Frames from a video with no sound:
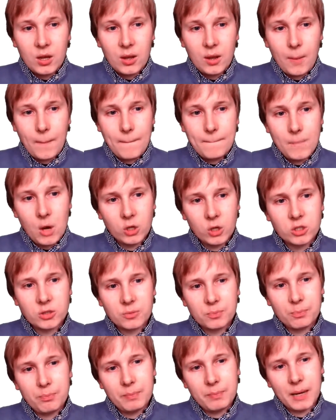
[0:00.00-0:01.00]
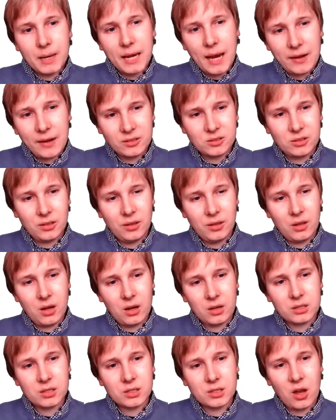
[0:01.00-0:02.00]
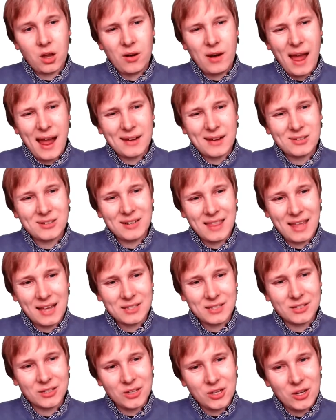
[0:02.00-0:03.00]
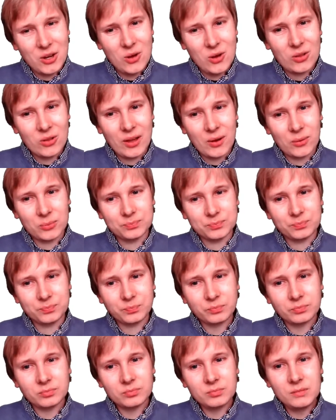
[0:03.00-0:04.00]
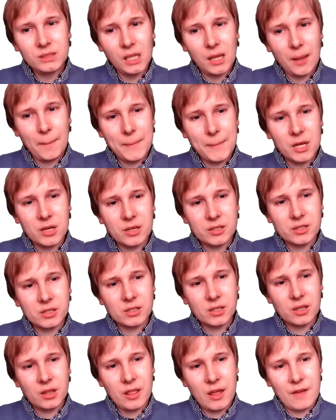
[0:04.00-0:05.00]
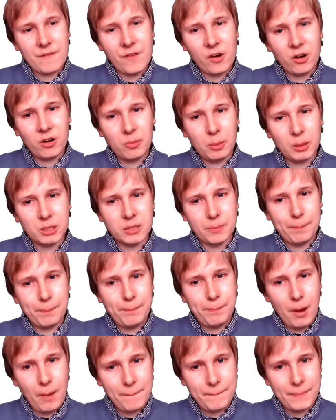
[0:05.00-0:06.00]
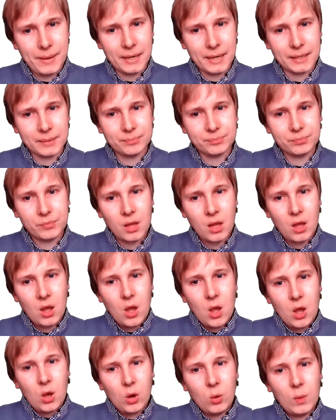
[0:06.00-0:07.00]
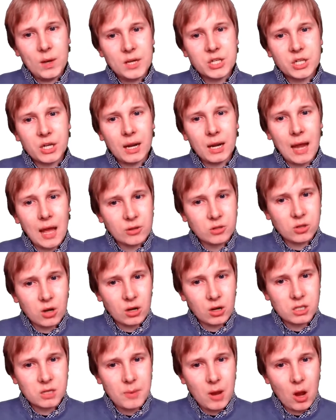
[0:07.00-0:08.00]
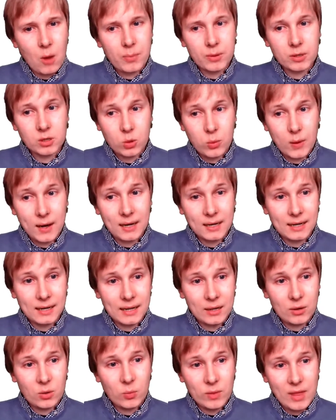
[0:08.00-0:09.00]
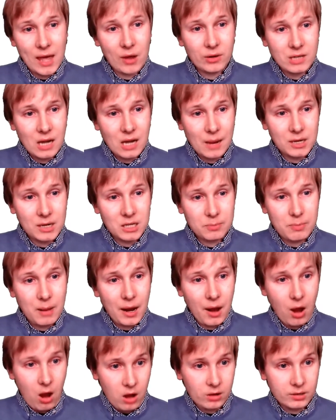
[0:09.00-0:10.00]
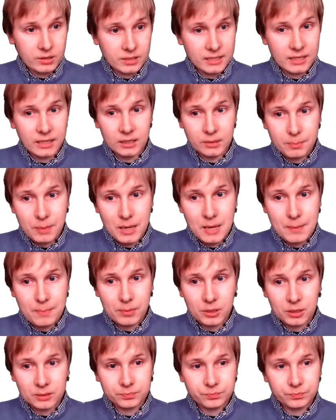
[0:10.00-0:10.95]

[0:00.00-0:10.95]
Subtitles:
Most mechanical locks aren't actually that secure though, because they're vulnerable to bumping, which allows locks to be opened quickly and without damage by unskilled people.